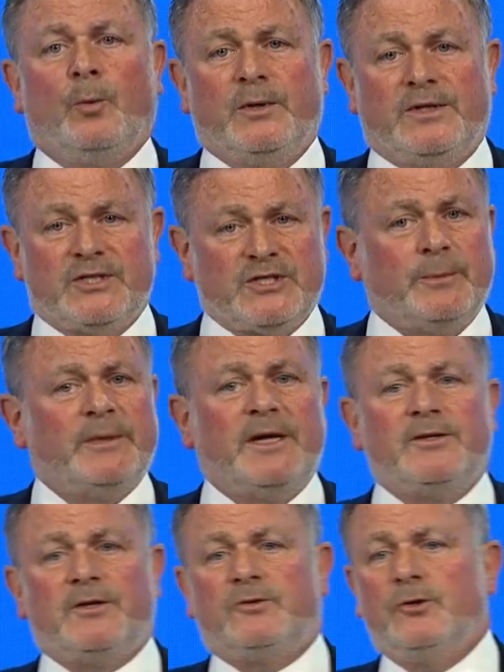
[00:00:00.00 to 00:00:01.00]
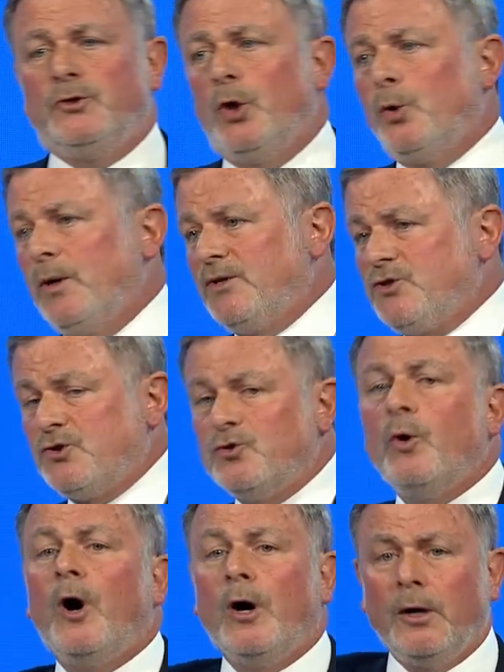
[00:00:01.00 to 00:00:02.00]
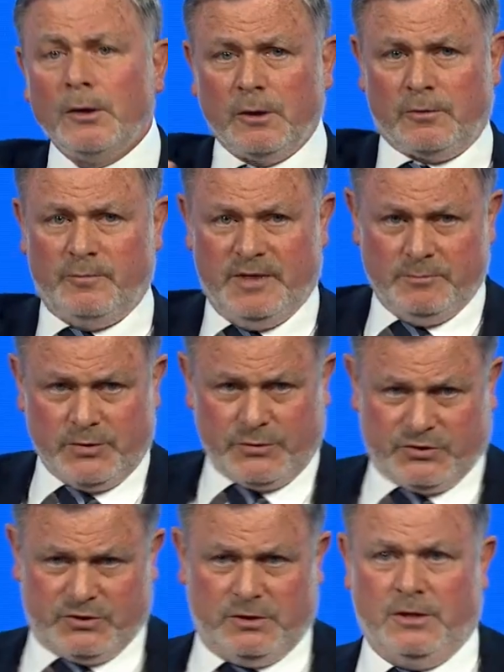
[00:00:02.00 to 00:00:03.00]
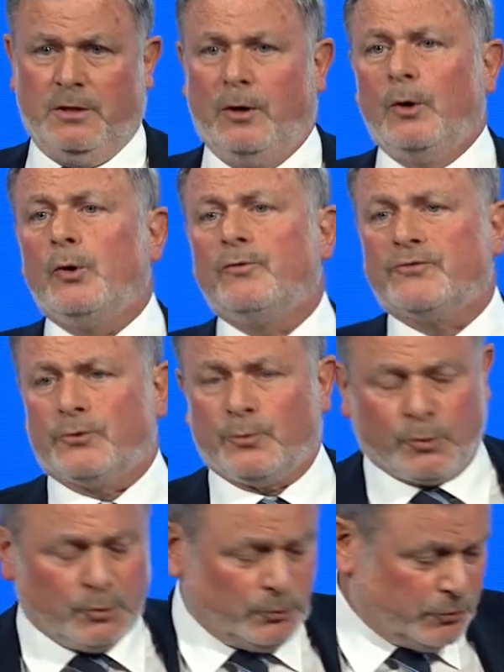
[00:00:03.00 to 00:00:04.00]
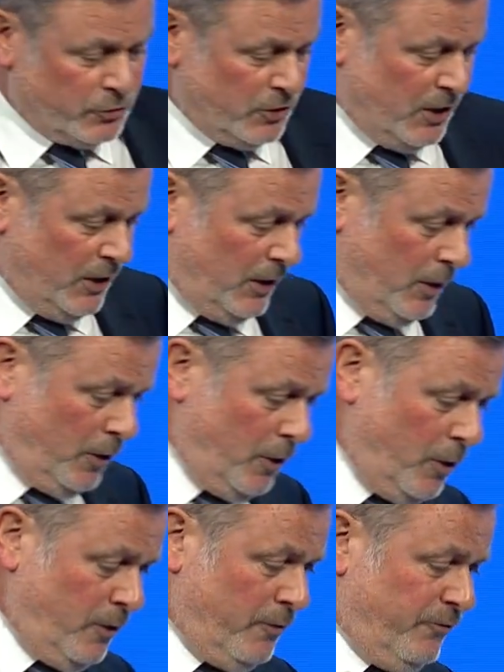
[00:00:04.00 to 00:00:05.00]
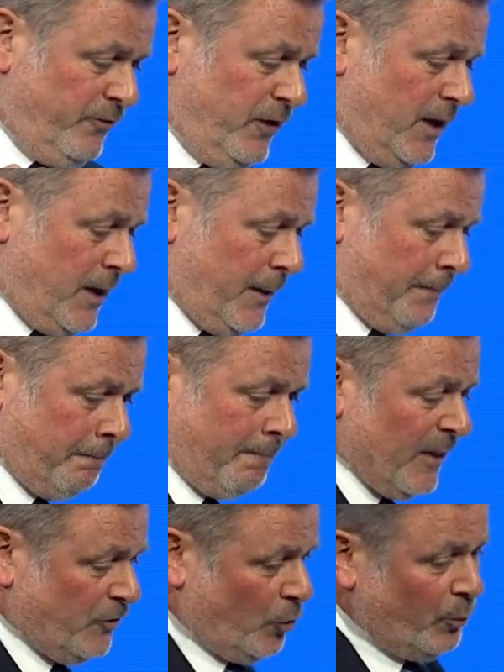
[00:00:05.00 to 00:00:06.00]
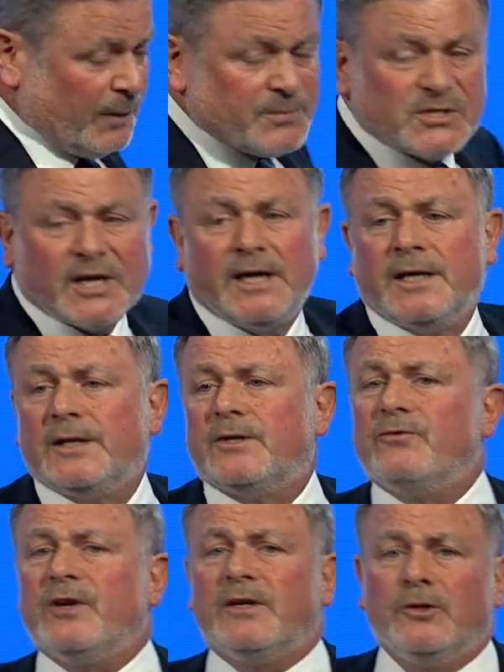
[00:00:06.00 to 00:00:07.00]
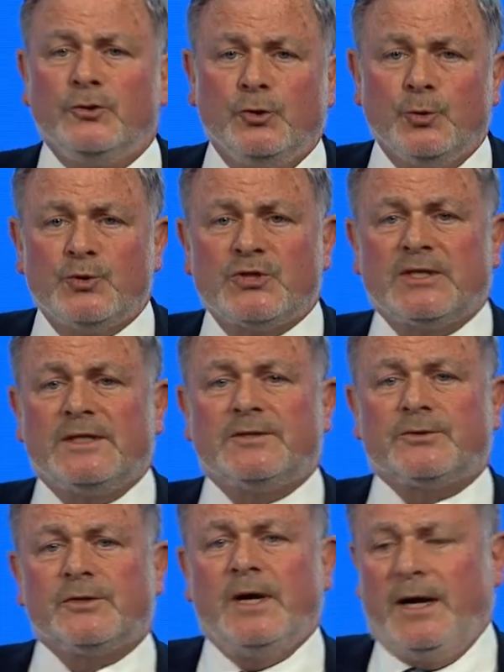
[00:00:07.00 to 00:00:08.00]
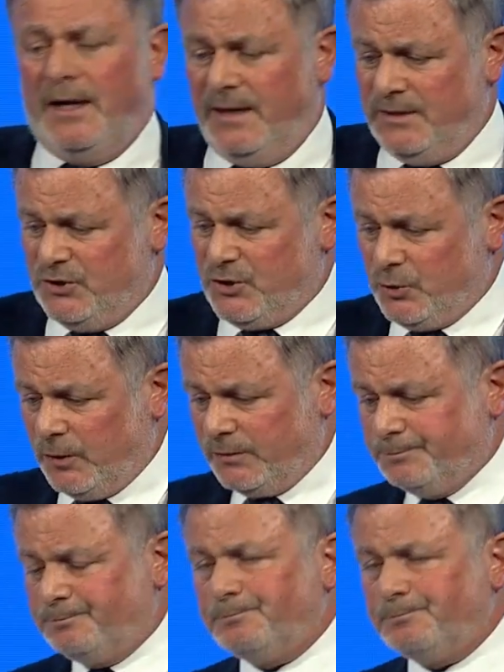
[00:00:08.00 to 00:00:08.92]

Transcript: We disseminate the knowledge to all our members all over the world uh, via the website, via the newsletter, and so on.